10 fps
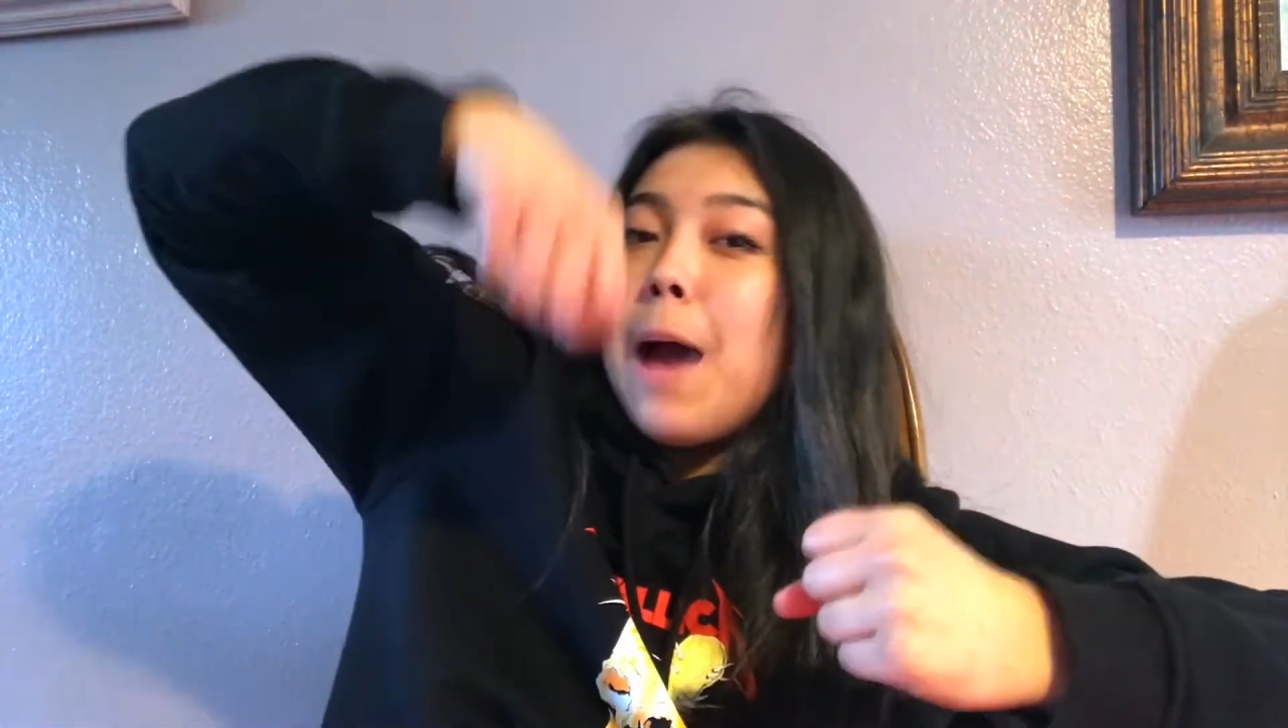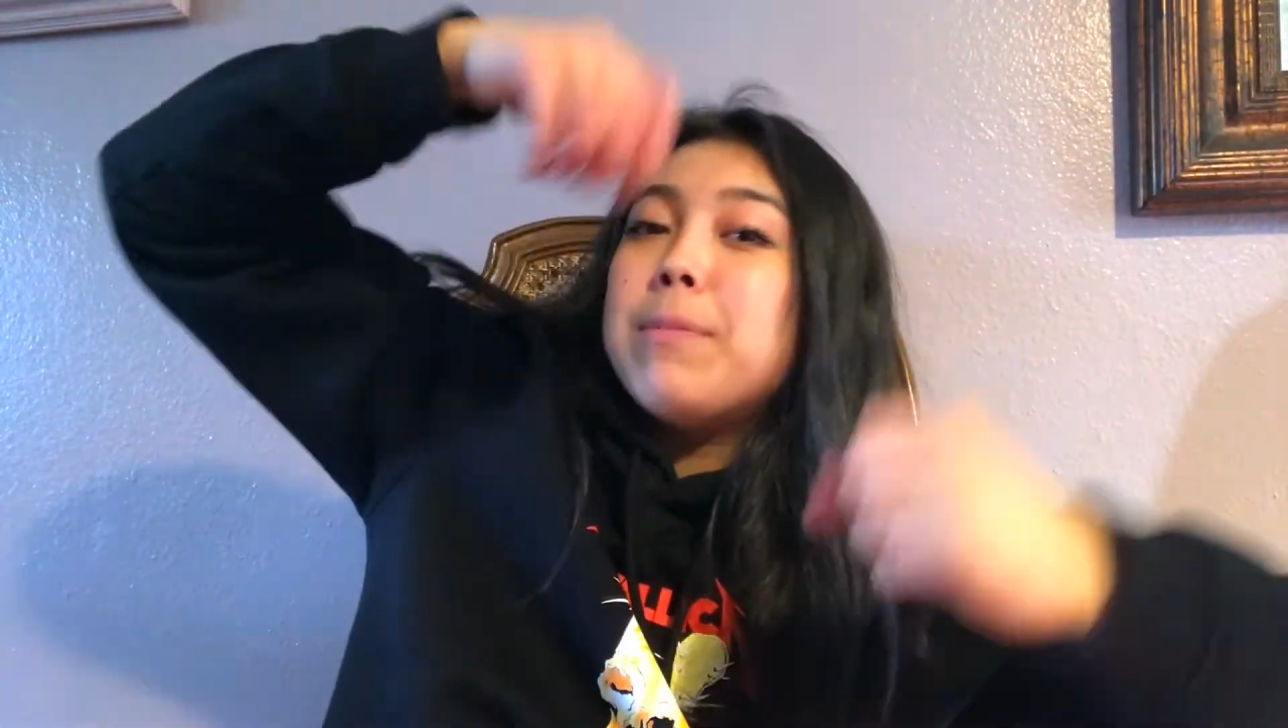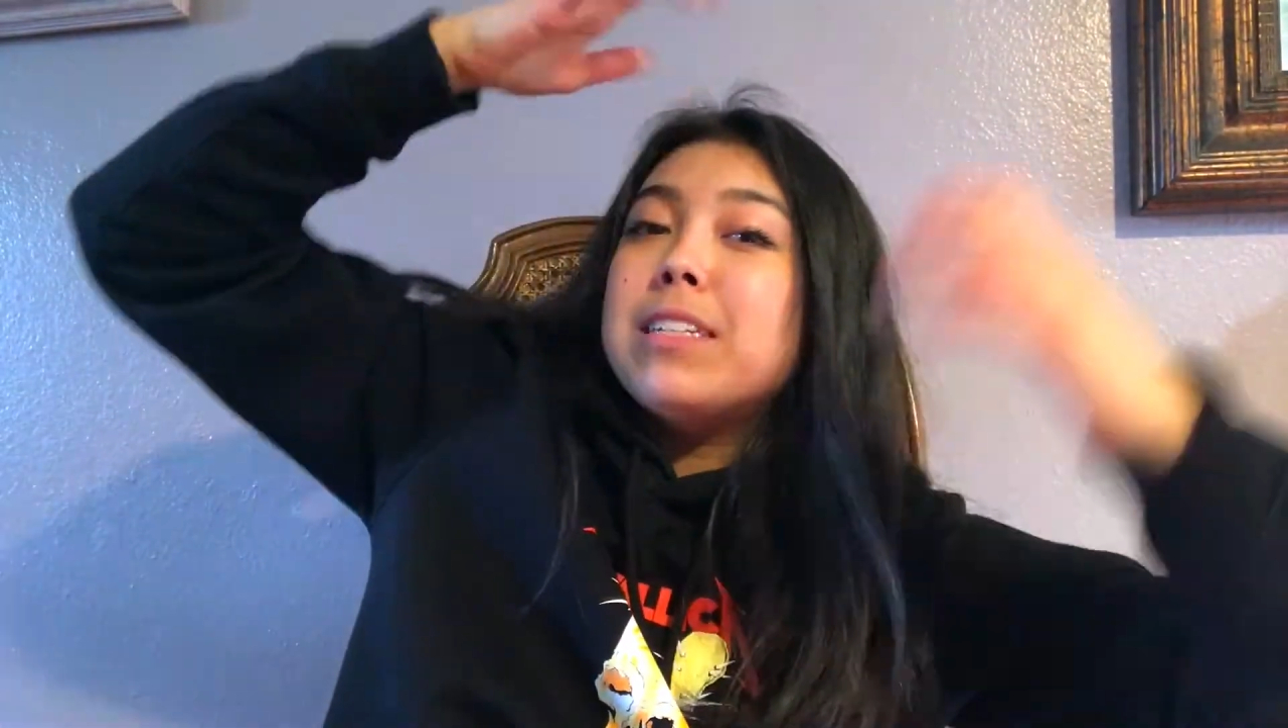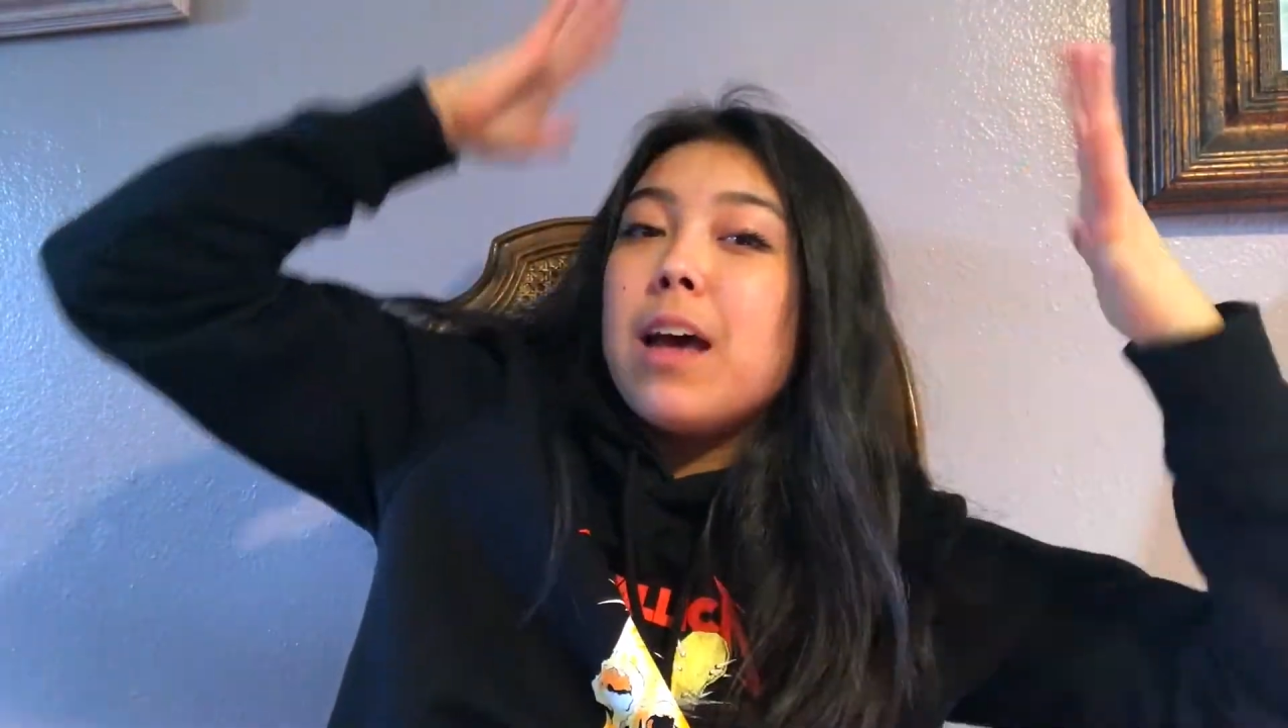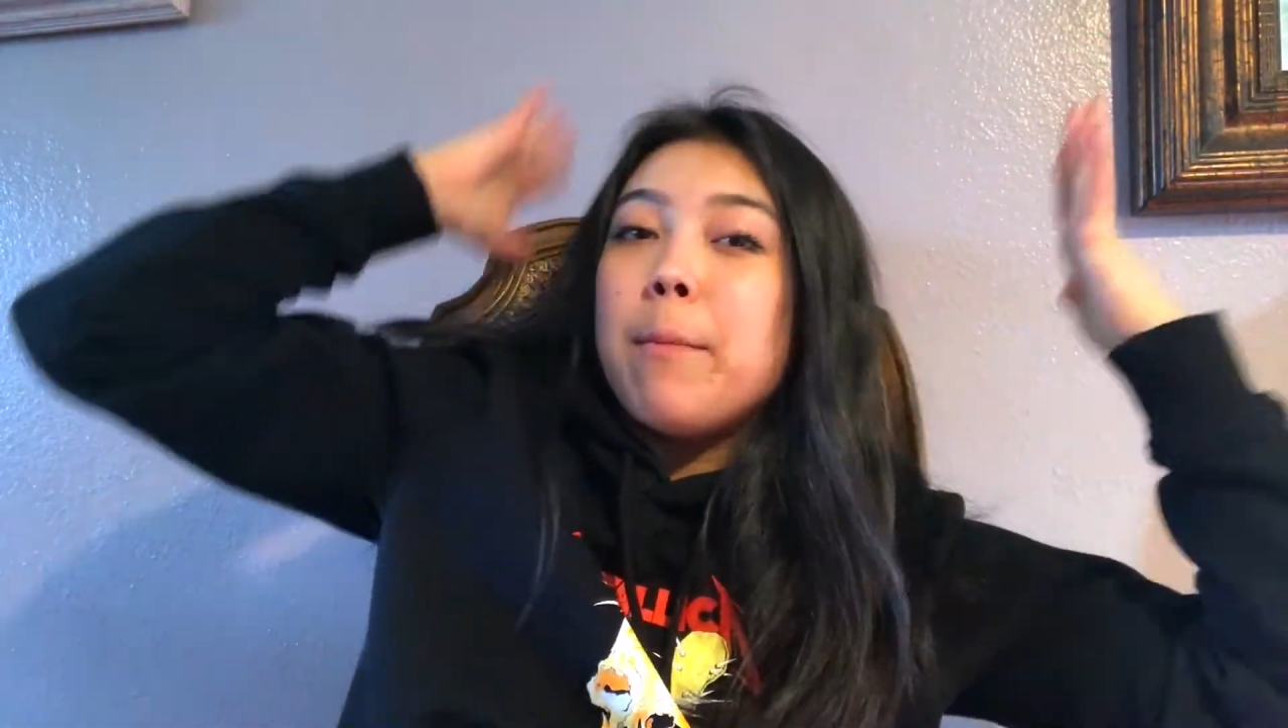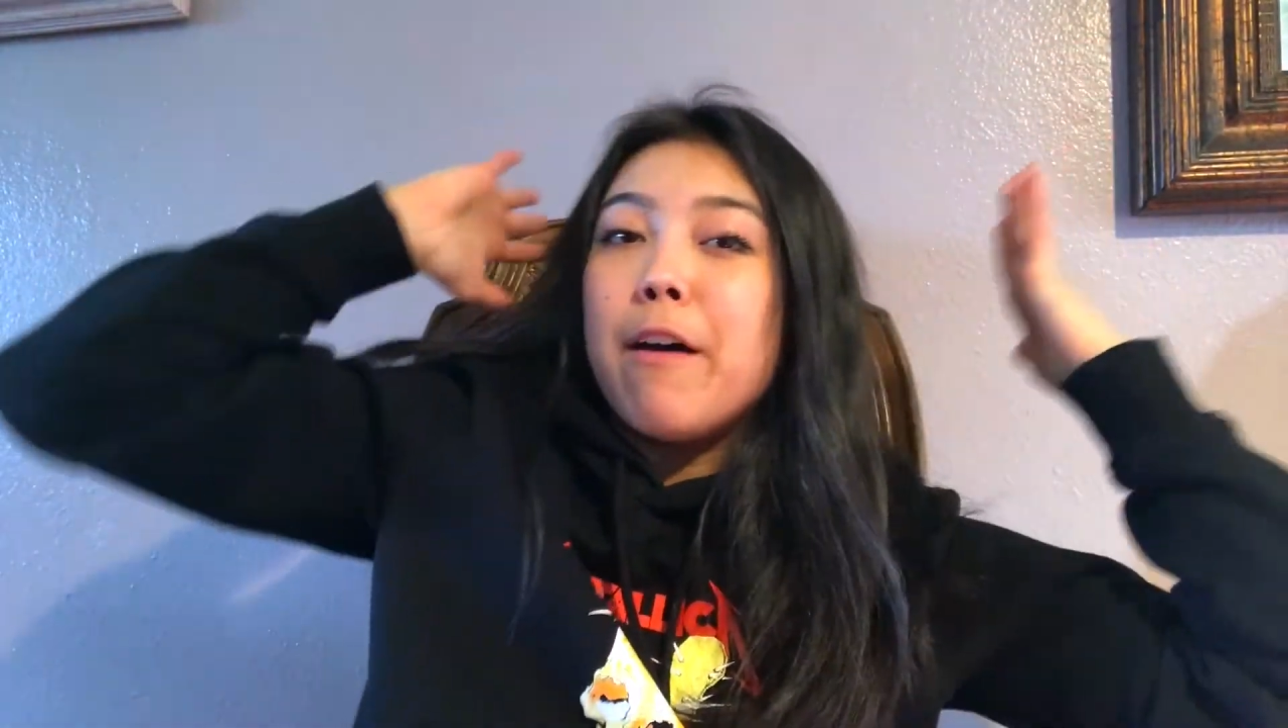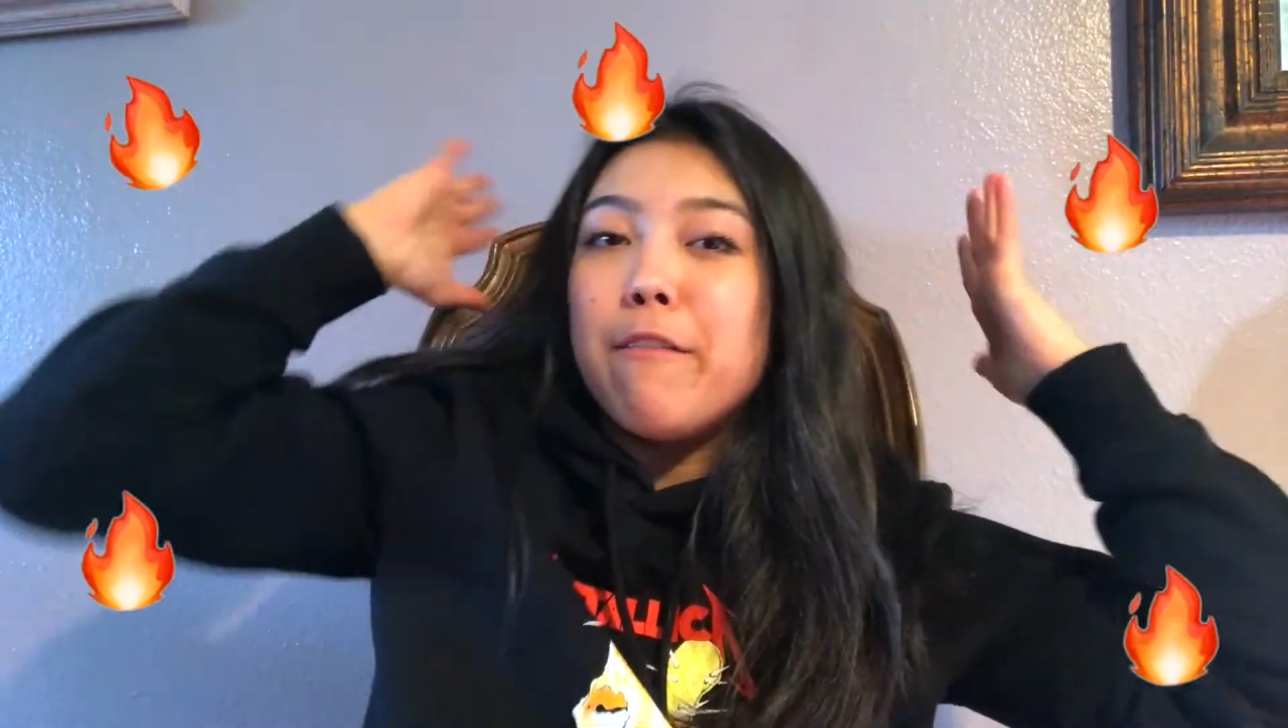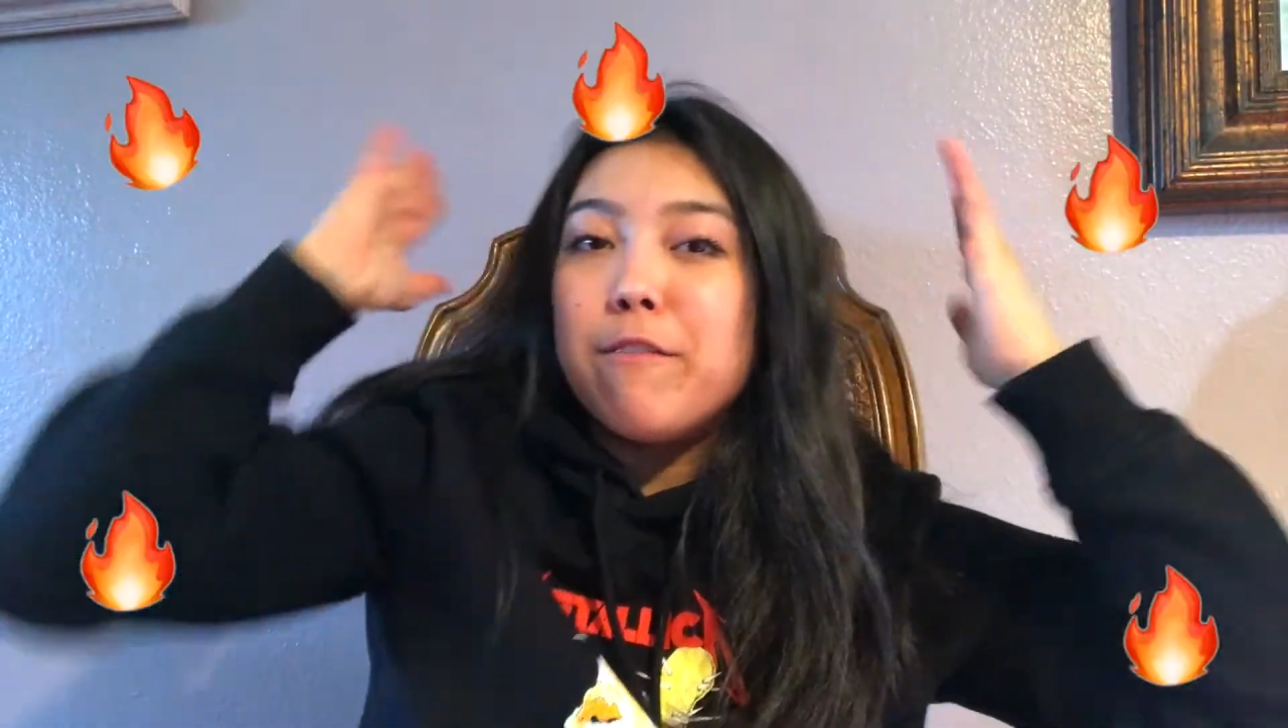up some